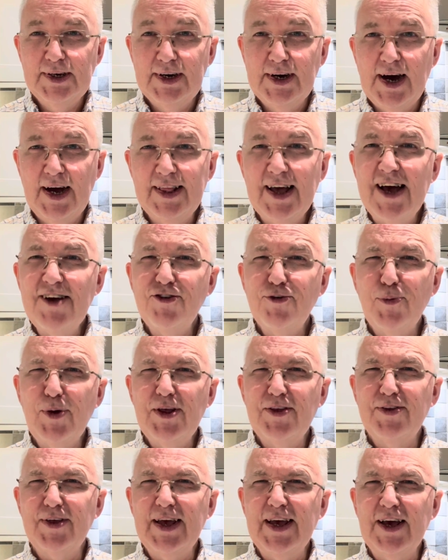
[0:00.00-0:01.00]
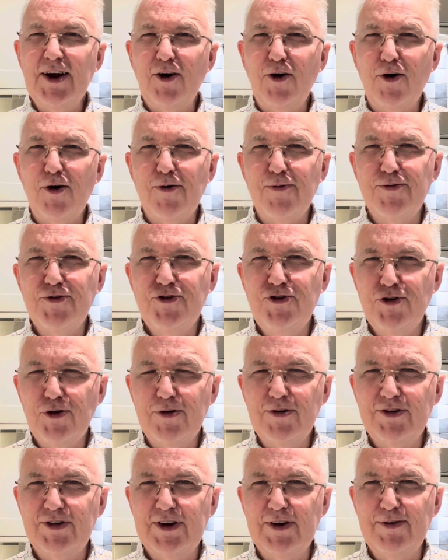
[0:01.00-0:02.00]
And as we think of
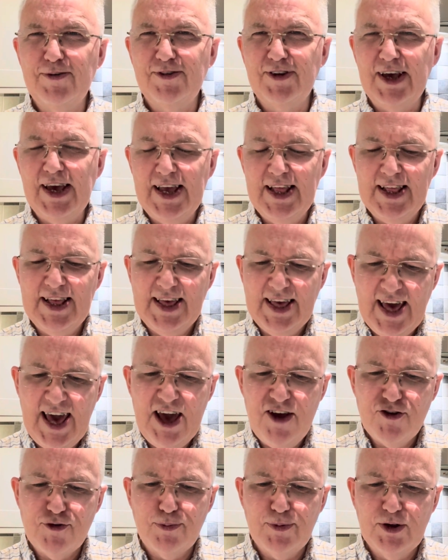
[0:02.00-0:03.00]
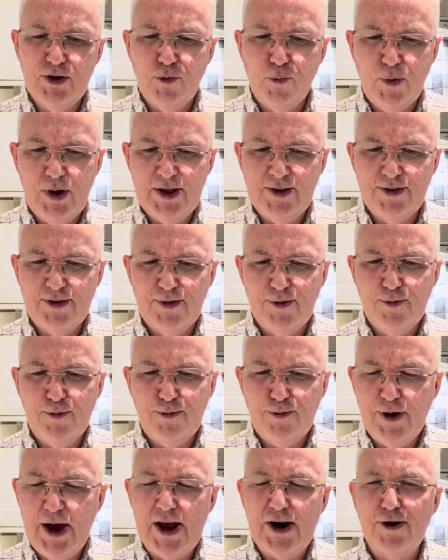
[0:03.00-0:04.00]
Joseph's engagement with
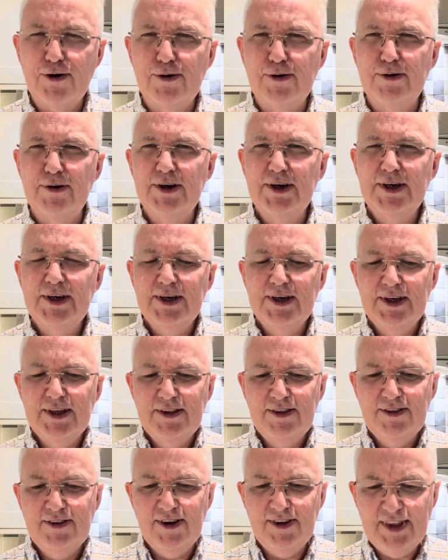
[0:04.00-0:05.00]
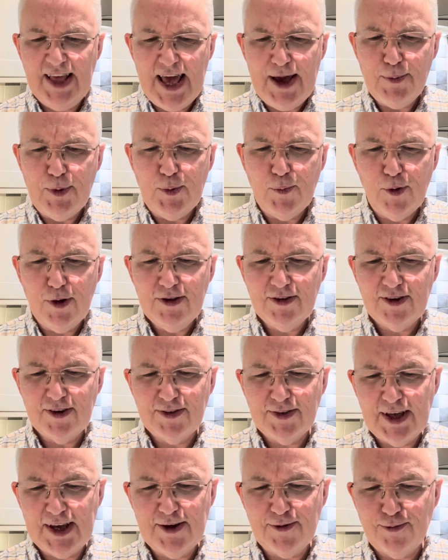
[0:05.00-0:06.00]
Pharaoh today, we want to
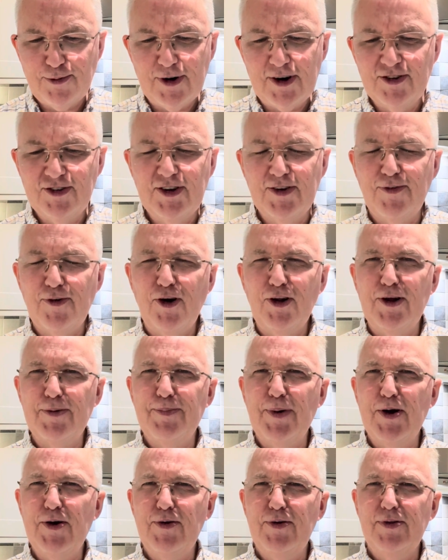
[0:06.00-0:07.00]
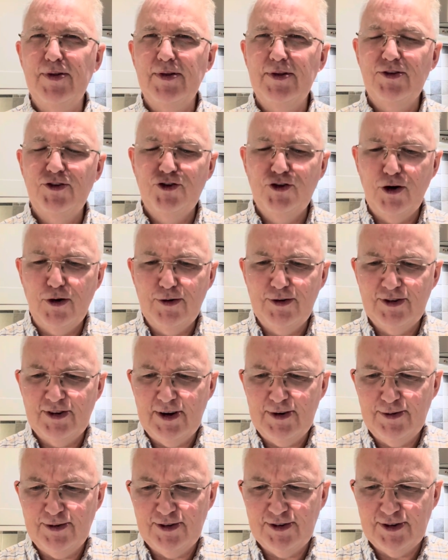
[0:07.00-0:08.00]
think first of all about
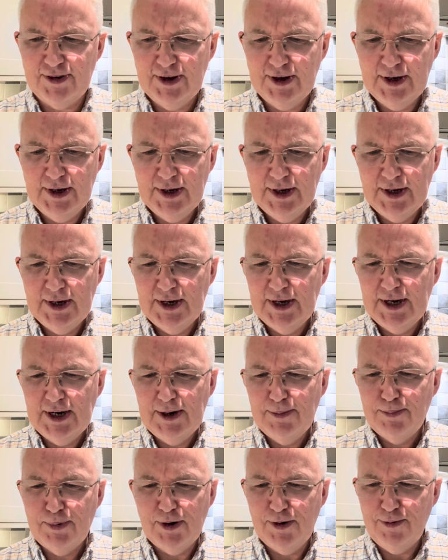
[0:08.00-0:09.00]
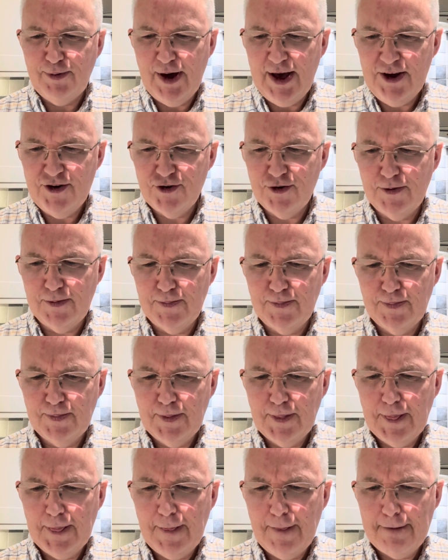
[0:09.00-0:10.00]
Joseph's profession.
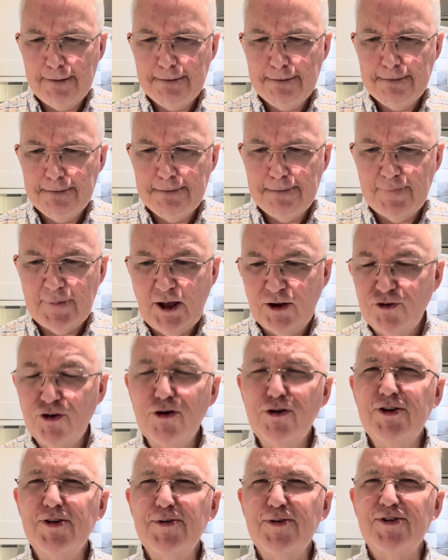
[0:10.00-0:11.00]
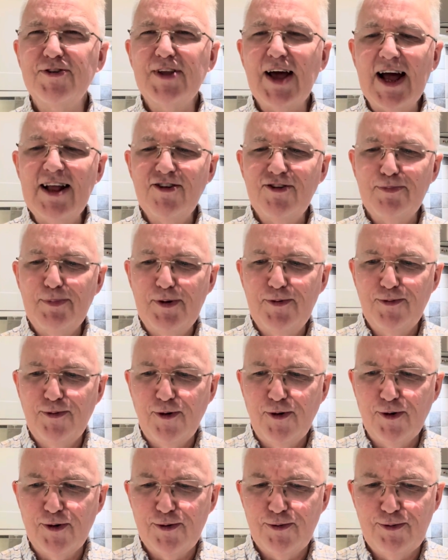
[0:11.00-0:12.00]
Joseph stands
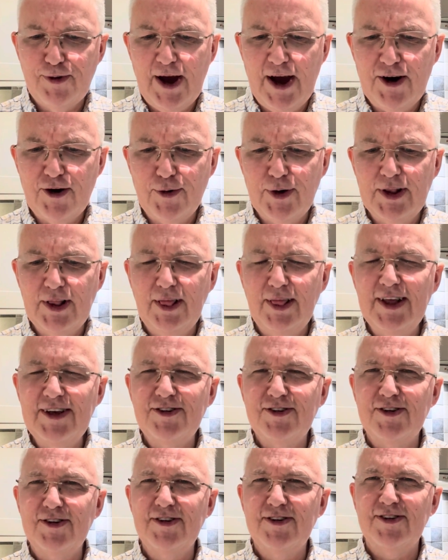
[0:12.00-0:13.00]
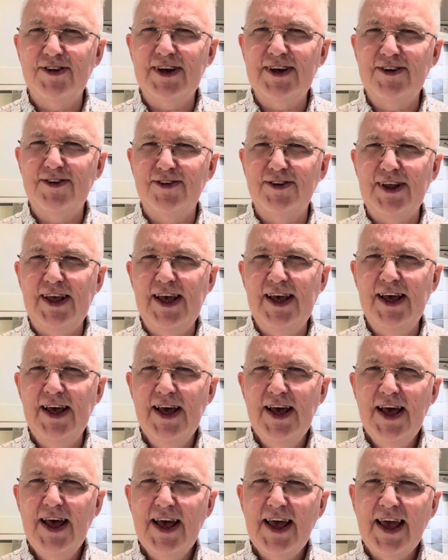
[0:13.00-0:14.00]
before Pharaoh and listens as the
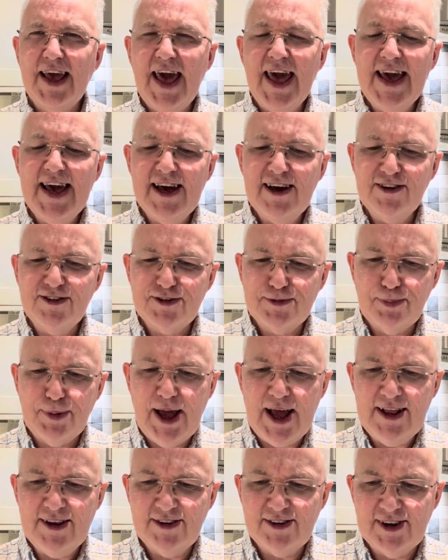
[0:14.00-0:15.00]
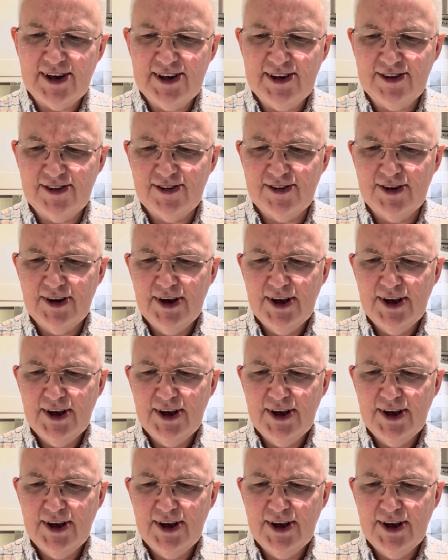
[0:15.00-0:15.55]
king explains his